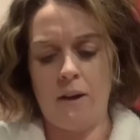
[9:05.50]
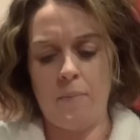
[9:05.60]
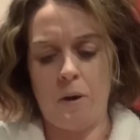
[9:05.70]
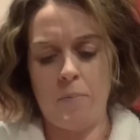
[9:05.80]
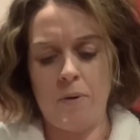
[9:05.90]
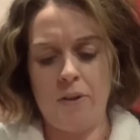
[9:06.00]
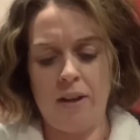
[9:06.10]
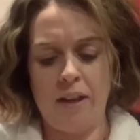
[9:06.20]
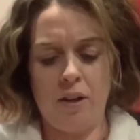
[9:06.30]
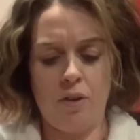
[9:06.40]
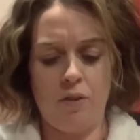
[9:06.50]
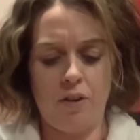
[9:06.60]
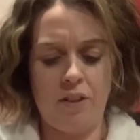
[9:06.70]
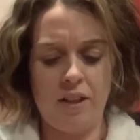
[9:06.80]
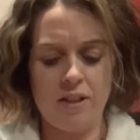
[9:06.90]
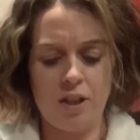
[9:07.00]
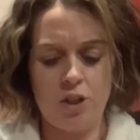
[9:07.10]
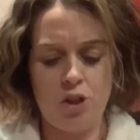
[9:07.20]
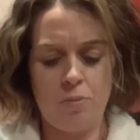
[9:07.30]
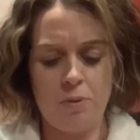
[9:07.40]
I'll put the link of it, I think it's like
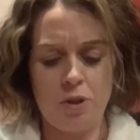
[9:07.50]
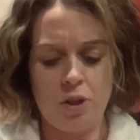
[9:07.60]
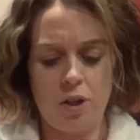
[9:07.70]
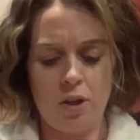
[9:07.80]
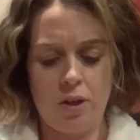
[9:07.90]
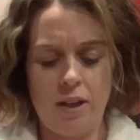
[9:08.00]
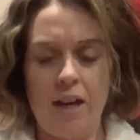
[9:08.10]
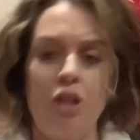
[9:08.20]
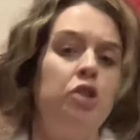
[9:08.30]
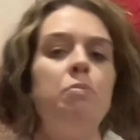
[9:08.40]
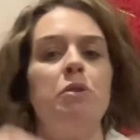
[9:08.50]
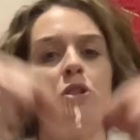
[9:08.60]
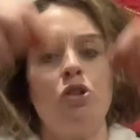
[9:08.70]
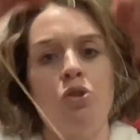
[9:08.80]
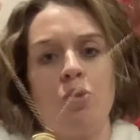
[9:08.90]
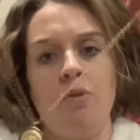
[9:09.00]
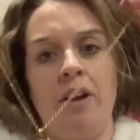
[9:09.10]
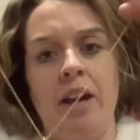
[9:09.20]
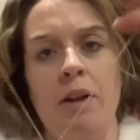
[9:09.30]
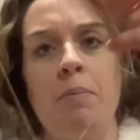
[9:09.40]
Jupiter, yeah, Jupiter Jewellery,
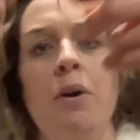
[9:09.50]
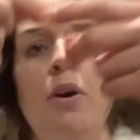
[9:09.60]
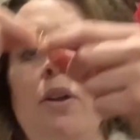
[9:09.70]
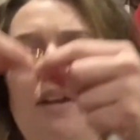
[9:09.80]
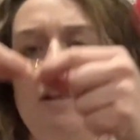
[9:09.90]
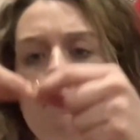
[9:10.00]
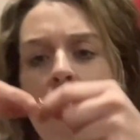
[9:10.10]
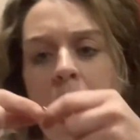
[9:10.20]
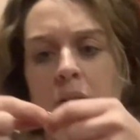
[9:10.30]
and I'll put her link below.